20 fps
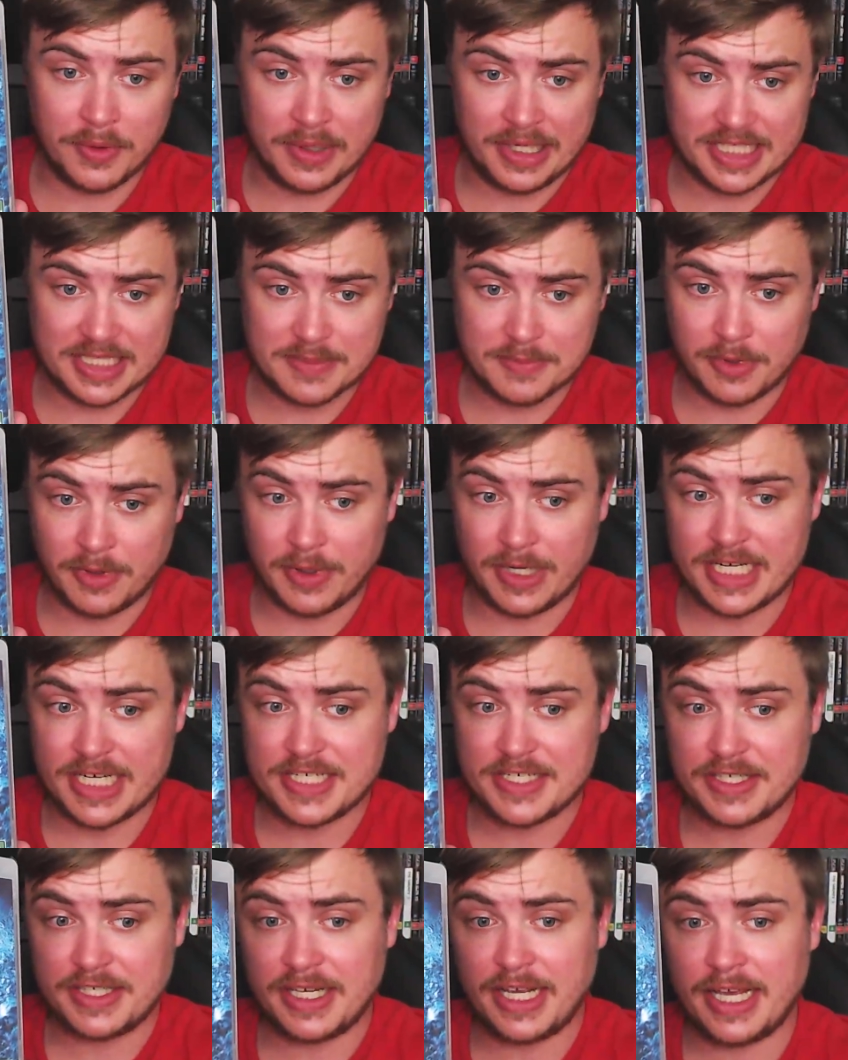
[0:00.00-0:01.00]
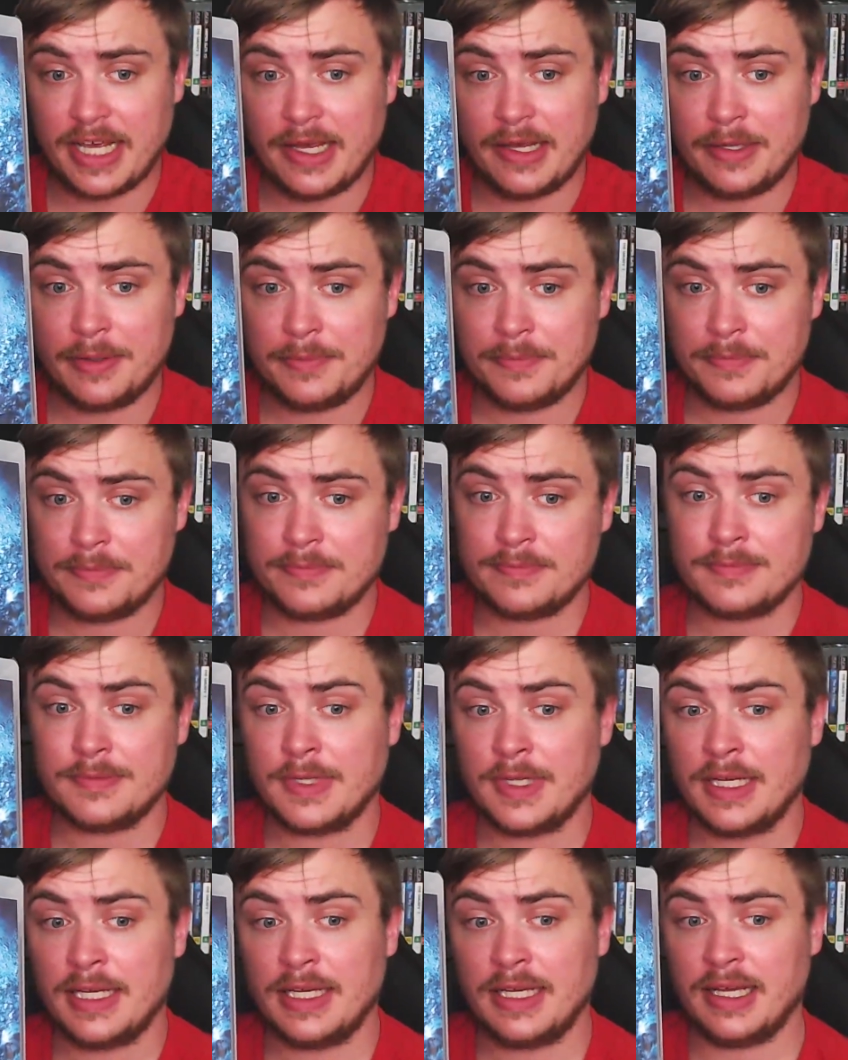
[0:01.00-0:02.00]
exploration game.
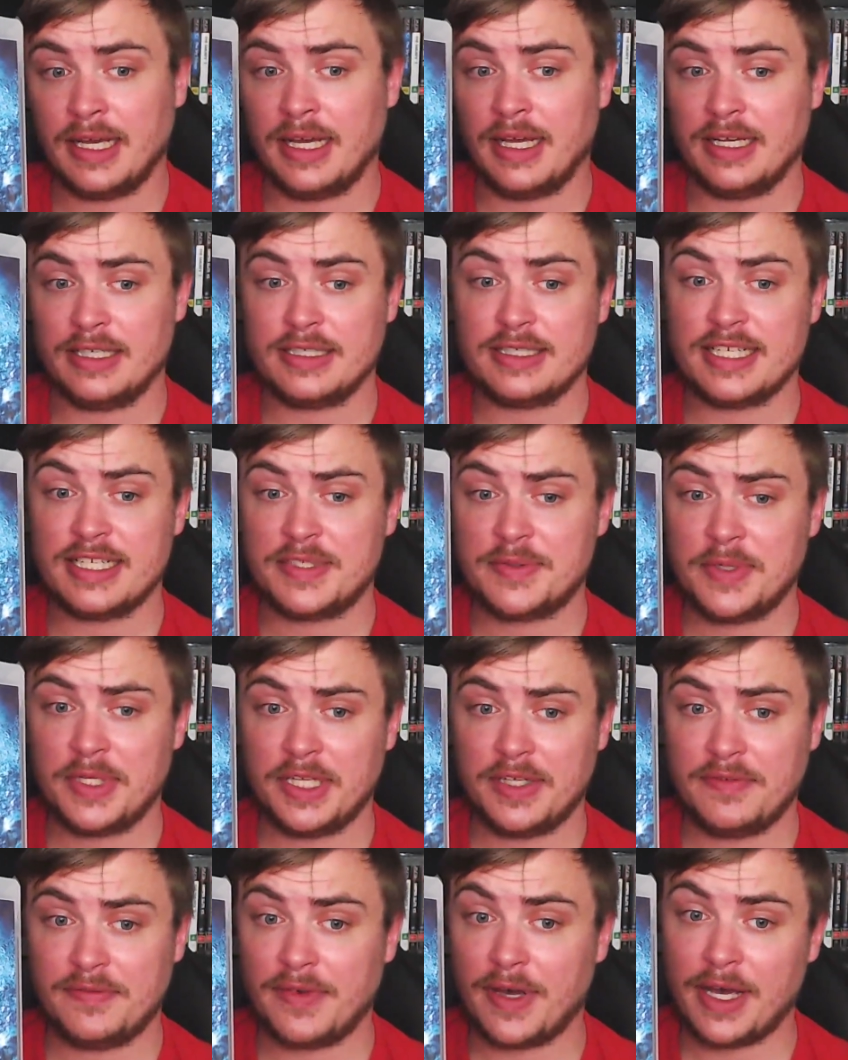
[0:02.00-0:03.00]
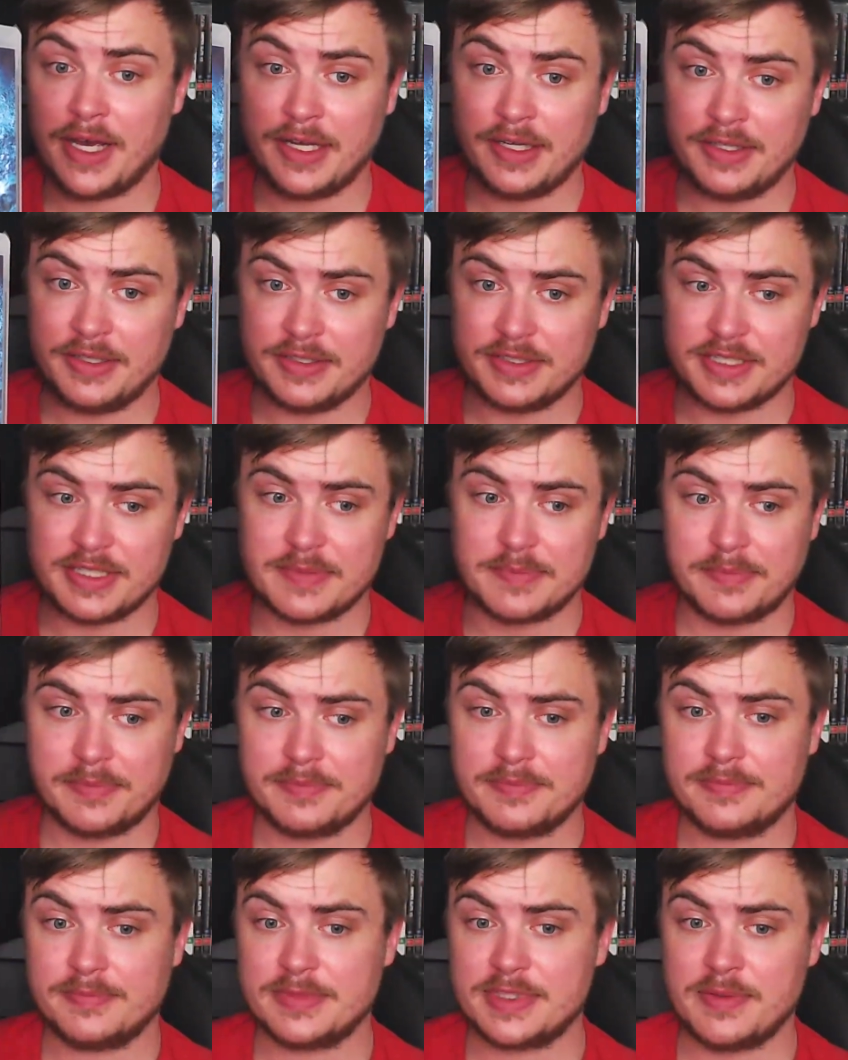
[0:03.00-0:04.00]
It's really fun. You just
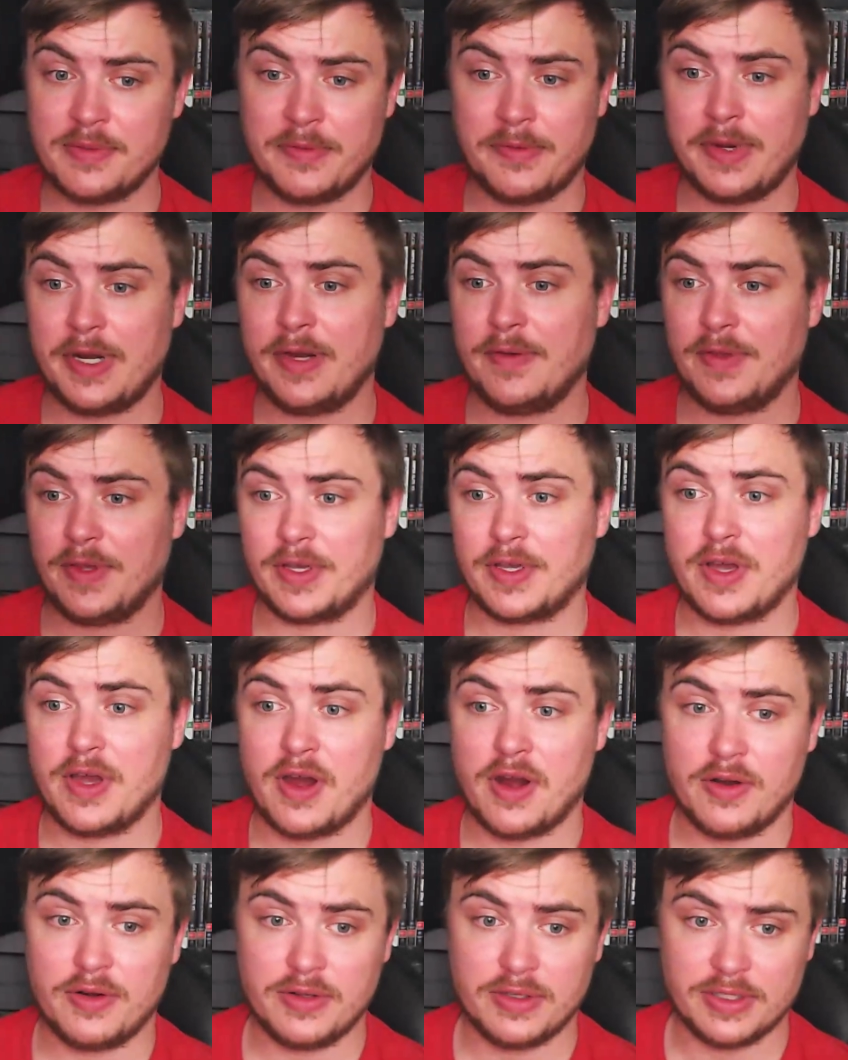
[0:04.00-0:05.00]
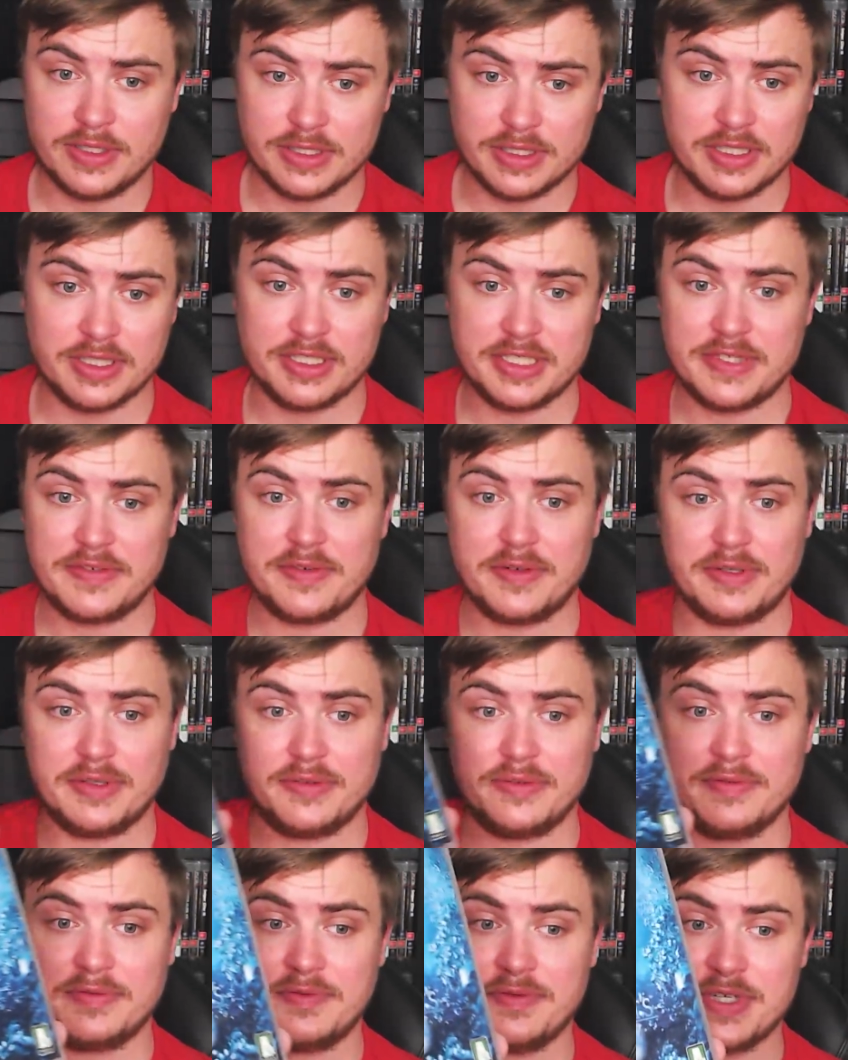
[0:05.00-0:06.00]
swim around with a coral and the different
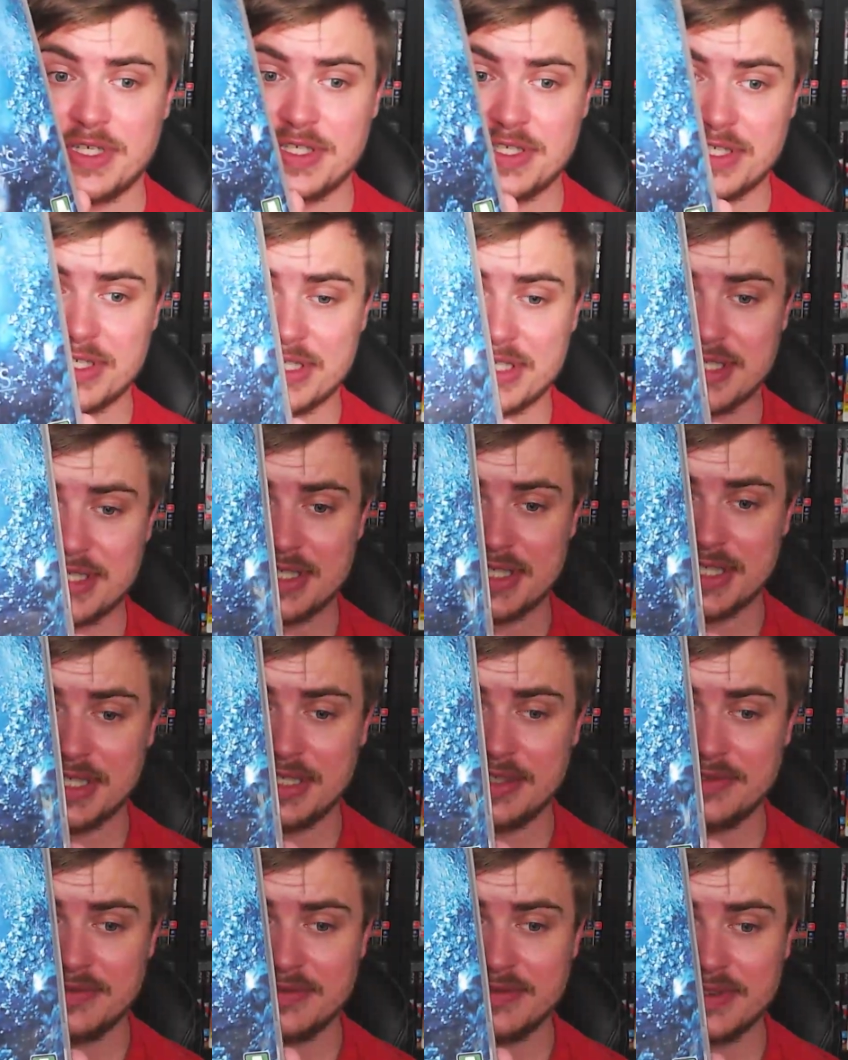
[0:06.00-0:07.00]
fishes and stuff.